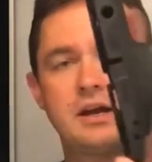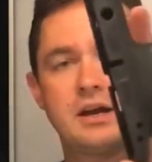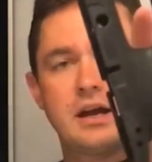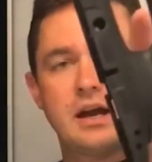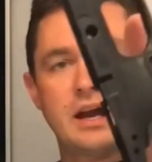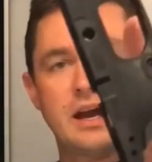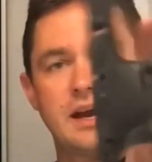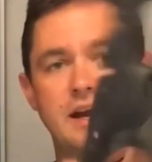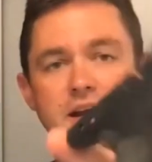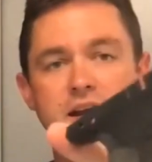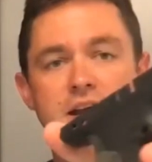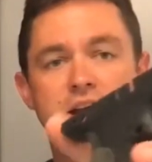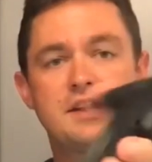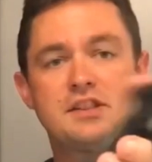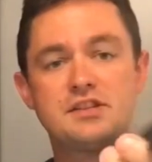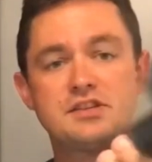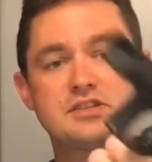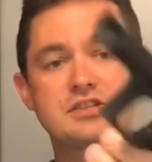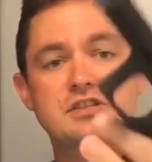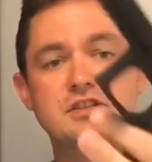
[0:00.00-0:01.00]
All right,
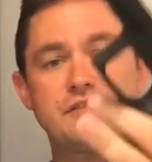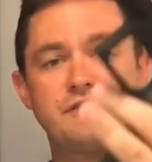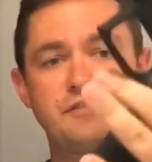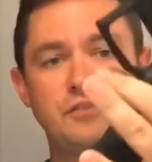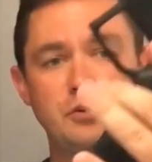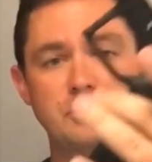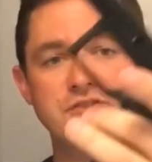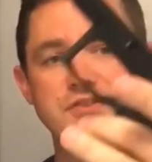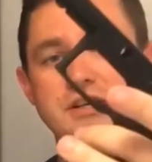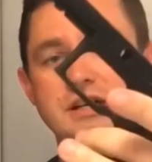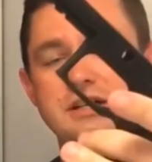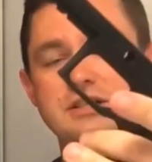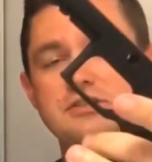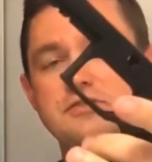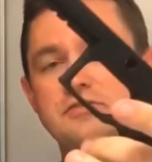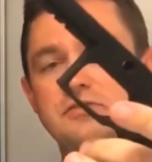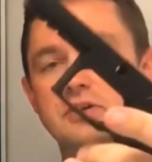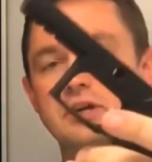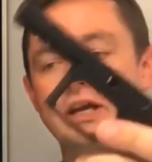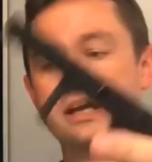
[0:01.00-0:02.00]
this is the full-size
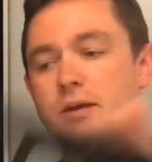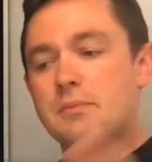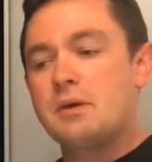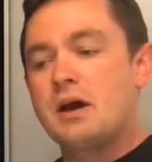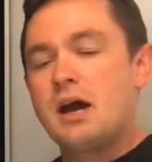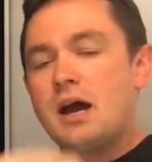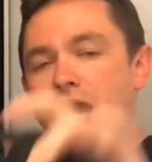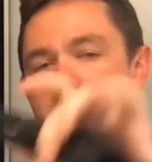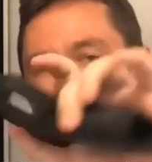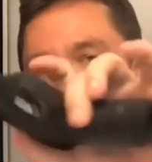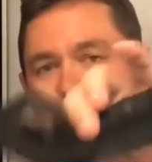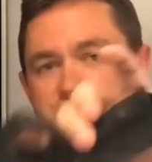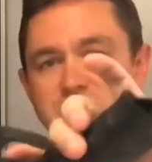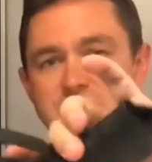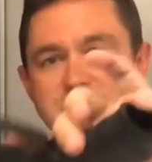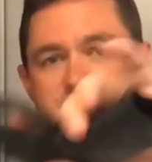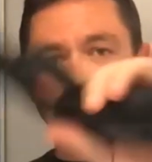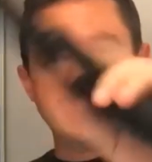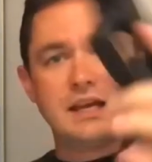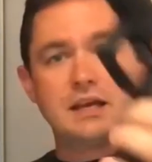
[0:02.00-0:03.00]
frame. I've actually
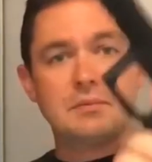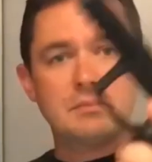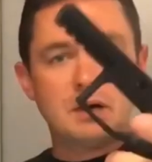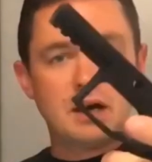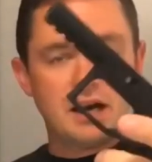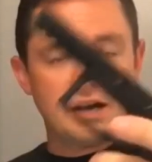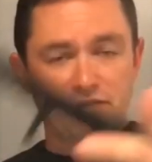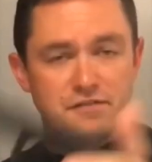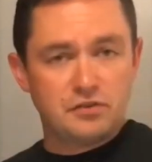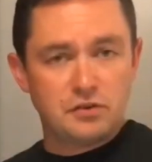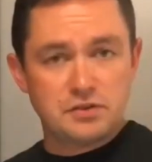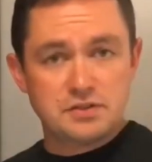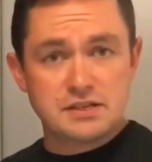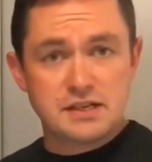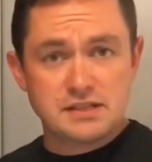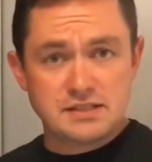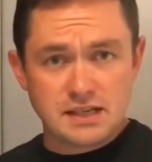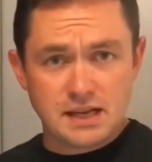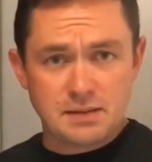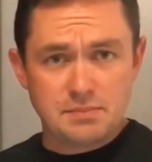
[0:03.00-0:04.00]
taken my
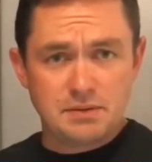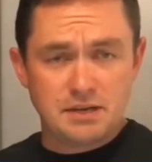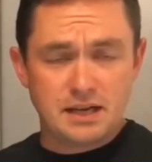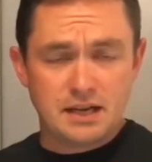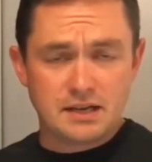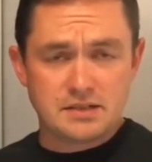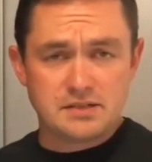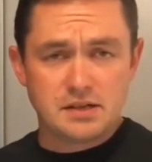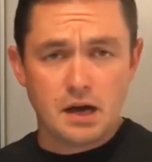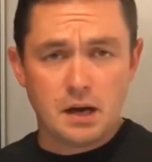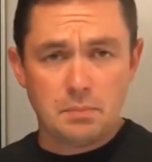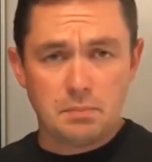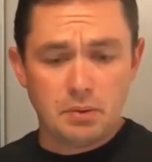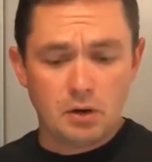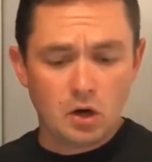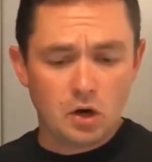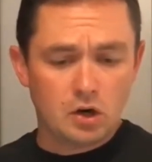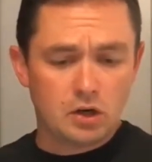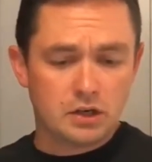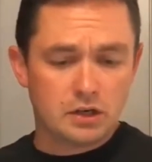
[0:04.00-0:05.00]
full-size APX
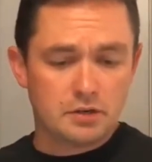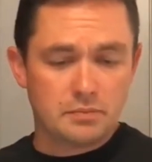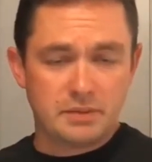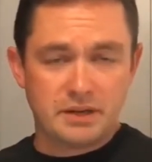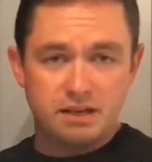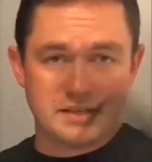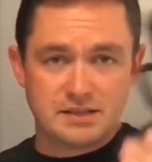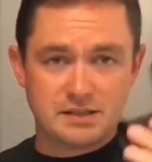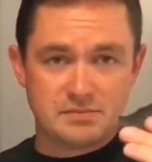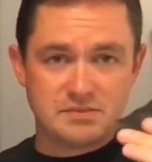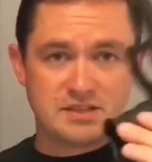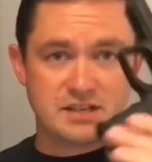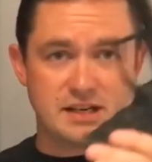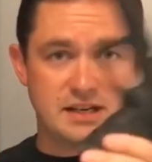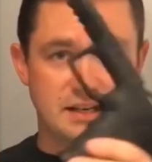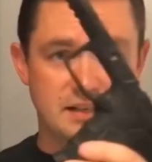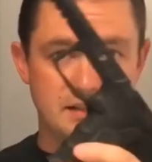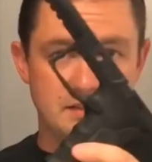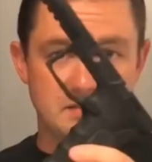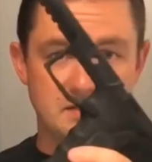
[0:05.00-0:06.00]
apart because I'm
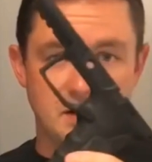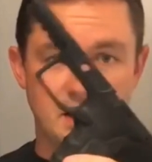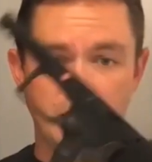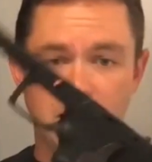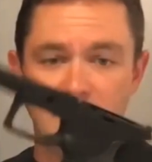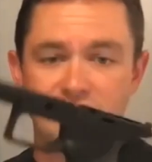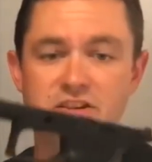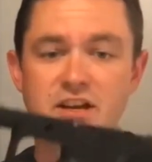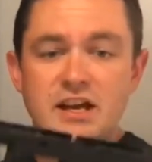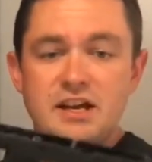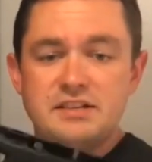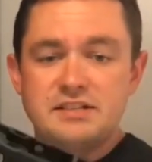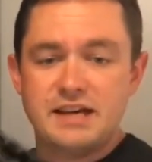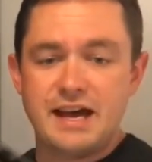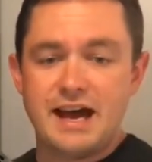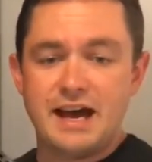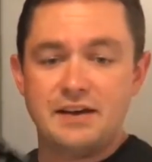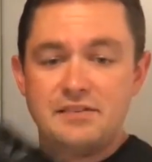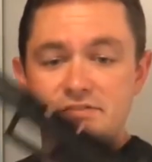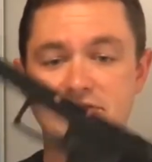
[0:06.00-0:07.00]
sending this off to
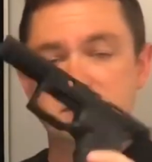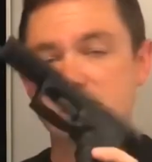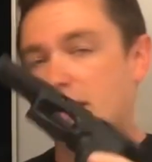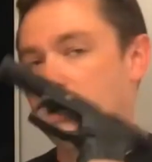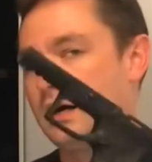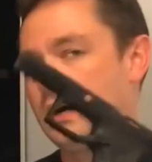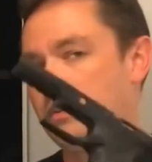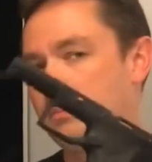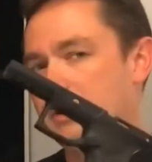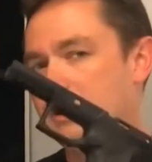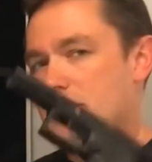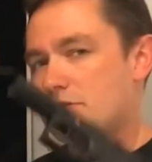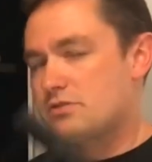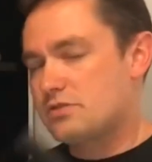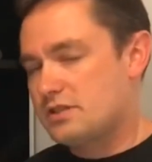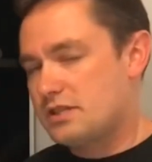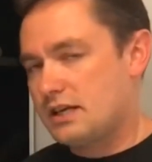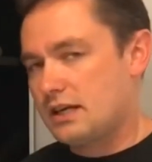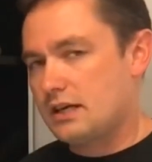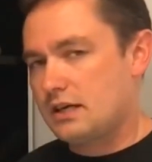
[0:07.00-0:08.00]
have some
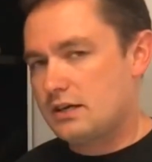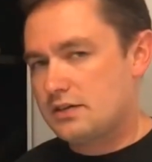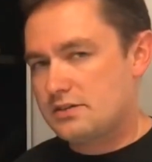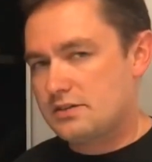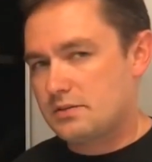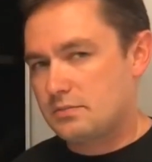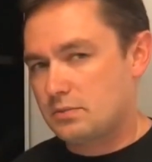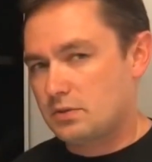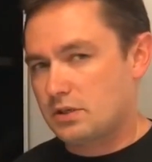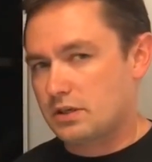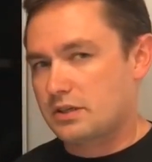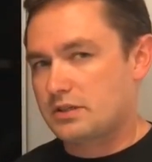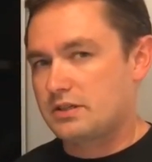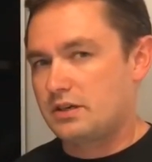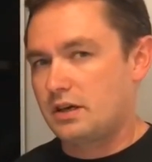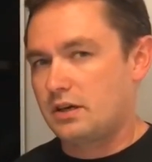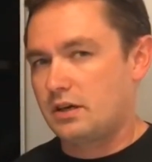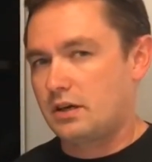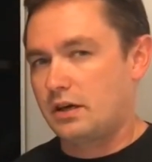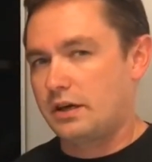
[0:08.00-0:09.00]
interesting custom work
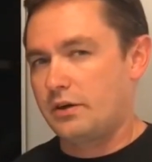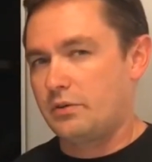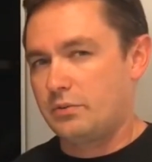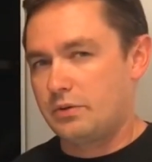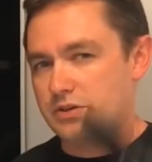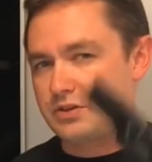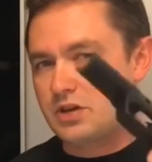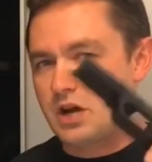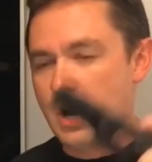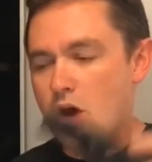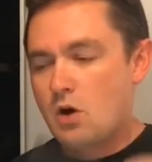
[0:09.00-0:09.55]
done on it, which